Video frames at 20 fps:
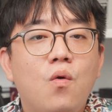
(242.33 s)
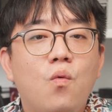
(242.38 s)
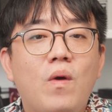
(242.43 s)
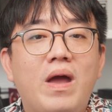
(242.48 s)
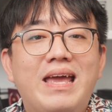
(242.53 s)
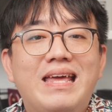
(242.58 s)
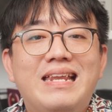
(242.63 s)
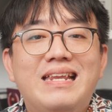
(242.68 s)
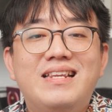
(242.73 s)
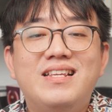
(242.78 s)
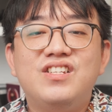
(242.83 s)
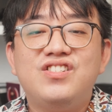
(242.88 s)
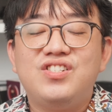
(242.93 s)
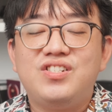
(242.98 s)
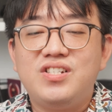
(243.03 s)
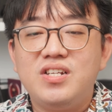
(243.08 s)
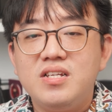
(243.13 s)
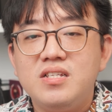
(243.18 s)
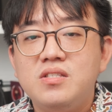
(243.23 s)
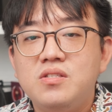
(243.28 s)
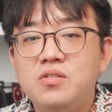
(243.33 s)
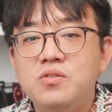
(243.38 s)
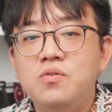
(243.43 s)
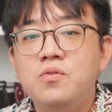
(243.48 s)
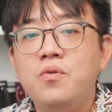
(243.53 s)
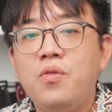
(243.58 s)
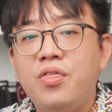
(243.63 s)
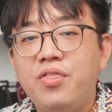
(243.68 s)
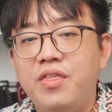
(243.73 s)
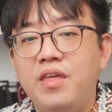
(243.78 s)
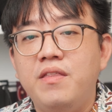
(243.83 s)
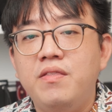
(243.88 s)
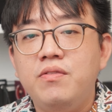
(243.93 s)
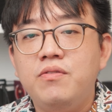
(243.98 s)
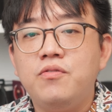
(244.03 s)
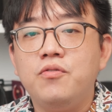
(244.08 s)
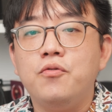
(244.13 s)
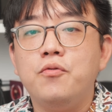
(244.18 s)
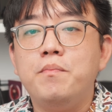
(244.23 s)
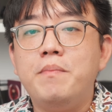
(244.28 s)
where it is just too thin
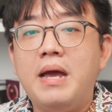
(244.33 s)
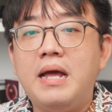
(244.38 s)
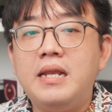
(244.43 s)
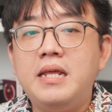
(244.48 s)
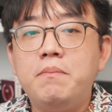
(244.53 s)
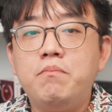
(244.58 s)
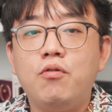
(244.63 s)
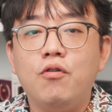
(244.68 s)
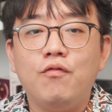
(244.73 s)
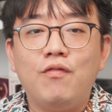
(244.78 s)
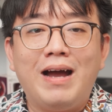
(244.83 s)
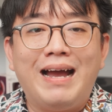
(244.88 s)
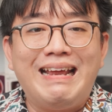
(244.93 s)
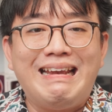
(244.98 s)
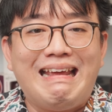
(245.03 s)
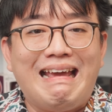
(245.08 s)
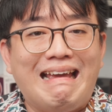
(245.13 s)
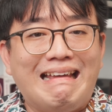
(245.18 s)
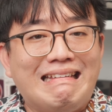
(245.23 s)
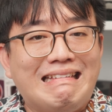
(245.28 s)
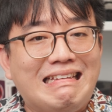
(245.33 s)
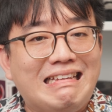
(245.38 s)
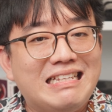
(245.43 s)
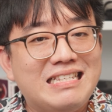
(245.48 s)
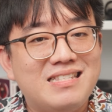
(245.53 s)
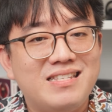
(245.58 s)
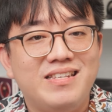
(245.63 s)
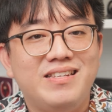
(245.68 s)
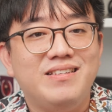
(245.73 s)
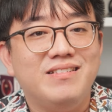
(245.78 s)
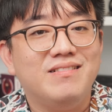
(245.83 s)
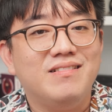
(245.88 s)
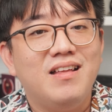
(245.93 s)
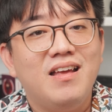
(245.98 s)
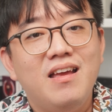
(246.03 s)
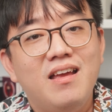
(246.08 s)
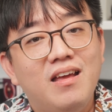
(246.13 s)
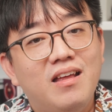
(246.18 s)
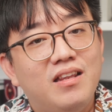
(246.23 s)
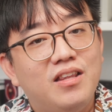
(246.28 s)
to barely provide any seal.
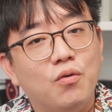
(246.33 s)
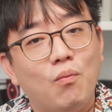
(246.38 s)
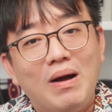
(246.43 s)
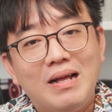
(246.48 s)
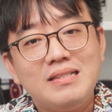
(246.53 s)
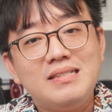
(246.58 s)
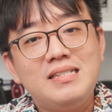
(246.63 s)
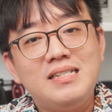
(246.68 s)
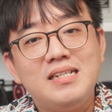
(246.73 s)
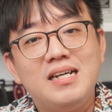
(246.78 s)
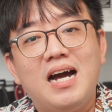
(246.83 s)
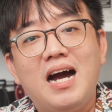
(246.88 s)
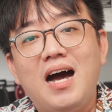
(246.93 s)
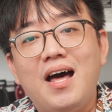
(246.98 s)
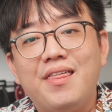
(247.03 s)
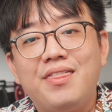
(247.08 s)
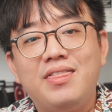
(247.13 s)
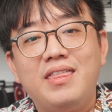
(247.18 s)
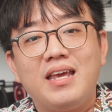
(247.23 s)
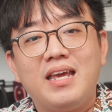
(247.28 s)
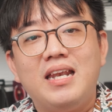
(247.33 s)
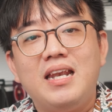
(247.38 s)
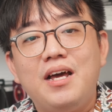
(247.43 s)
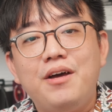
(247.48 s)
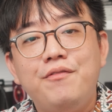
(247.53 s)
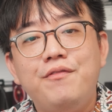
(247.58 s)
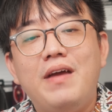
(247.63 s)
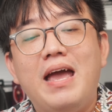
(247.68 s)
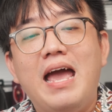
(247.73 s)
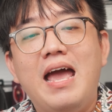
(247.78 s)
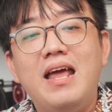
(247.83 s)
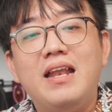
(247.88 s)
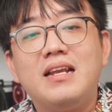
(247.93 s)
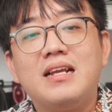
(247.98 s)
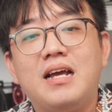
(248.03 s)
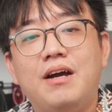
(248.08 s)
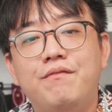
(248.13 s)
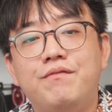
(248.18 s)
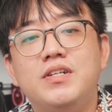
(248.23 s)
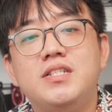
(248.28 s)
The ones here are thick enough
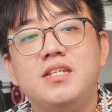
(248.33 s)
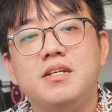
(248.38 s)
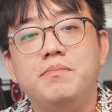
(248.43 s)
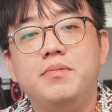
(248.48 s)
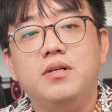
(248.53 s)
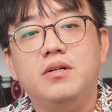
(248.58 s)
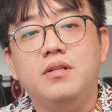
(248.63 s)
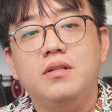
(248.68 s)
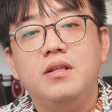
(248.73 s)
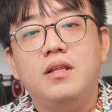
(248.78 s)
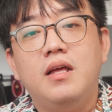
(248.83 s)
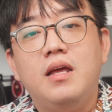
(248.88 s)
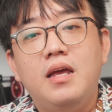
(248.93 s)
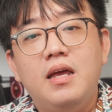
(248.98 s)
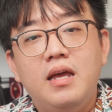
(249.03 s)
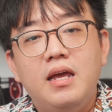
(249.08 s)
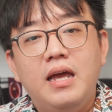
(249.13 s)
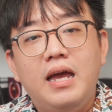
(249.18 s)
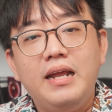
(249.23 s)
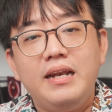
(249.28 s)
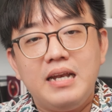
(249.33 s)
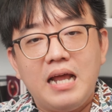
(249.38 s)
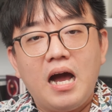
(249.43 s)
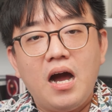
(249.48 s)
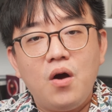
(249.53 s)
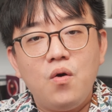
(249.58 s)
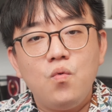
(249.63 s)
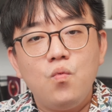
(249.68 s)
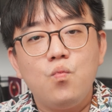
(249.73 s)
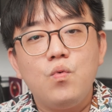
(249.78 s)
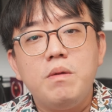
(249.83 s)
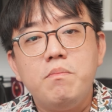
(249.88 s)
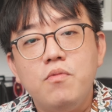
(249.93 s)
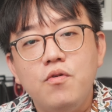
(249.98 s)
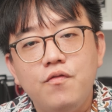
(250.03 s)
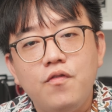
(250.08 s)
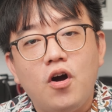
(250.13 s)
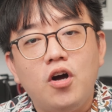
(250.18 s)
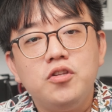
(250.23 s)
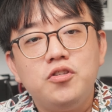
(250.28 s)
and comfortable. And now we
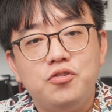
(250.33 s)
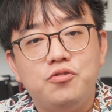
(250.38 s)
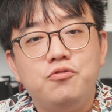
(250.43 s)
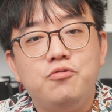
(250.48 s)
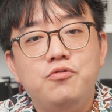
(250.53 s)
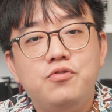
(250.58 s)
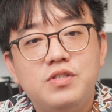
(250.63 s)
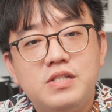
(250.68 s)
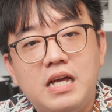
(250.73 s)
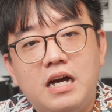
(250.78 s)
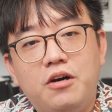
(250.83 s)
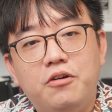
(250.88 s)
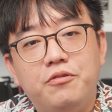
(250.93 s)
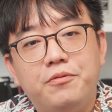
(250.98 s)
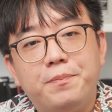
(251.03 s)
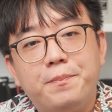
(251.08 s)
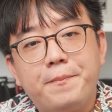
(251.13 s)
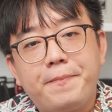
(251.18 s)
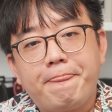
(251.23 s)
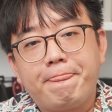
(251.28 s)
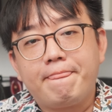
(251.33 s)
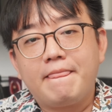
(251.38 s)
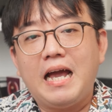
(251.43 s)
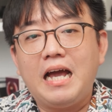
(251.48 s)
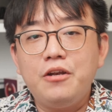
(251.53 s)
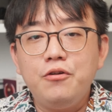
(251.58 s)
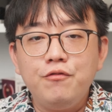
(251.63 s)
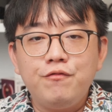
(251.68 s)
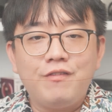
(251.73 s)
move on to sound. I do